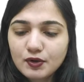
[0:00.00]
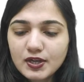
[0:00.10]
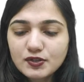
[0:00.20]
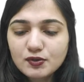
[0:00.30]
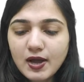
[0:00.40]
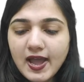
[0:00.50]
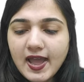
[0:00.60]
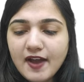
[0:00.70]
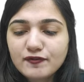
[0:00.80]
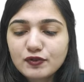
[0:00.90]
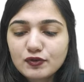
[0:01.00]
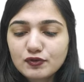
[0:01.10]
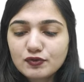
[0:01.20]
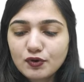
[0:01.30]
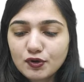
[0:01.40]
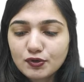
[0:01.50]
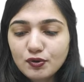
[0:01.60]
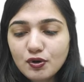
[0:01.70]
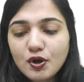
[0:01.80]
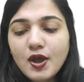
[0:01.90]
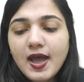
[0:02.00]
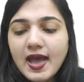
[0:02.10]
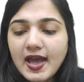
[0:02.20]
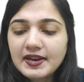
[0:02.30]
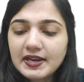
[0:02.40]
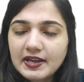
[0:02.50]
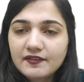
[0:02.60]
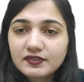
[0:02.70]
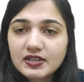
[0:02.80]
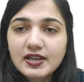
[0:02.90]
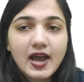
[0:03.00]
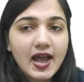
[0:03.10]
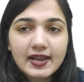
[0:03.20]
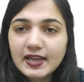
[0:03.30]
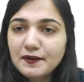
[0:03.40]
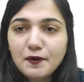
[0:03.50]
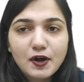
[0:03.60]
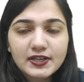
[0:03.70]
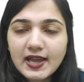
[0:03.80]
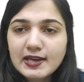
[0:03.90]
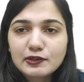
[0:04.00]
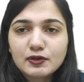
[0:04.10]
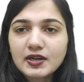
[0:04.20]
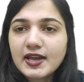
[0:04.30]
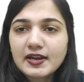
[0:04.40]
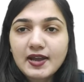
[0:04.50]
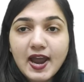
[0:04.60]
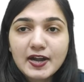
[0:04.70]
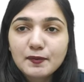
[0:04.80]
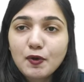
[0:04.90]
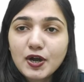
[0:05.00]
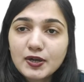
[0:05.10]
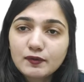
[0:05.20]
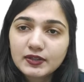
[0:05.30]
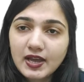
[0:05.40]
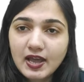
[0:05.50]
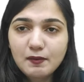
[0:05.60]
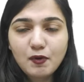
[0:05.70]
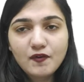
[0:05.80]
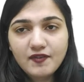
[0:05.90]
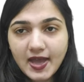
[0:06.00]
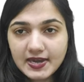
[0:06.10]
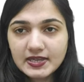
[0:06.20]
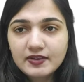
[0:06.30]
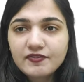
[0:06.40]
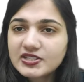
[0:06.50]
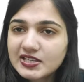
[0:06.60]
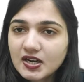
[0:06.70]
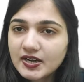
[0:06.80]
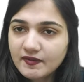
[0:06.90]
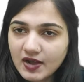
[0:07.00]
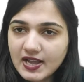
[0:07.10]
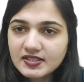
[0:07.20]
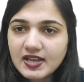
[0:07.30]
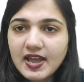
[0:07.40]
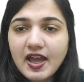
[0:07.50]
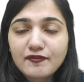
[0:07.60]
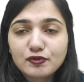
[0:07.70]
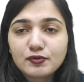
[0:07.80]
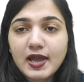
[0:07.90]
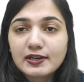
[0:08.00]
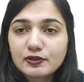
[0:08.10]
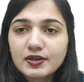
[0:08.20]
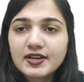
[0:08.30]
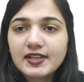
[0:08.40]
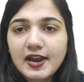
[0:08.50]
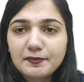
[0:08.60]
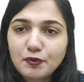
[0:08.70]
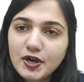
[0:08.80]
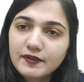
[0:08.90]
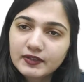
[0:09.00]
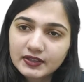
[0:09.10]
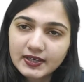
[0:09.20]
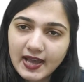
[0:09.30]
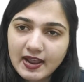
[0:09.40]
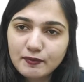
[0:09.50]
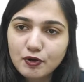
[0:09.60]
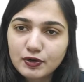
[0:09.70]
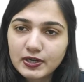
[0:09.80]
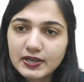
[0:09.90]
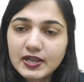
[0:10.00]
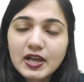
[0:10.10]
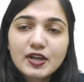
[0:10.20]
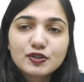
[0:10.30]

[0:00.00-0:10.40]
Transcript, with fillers: Okay, so I have to use O2 and NF3. I cannot calculate an endpoint with the help of any physical device. I have to calculate the endpoint with the time only.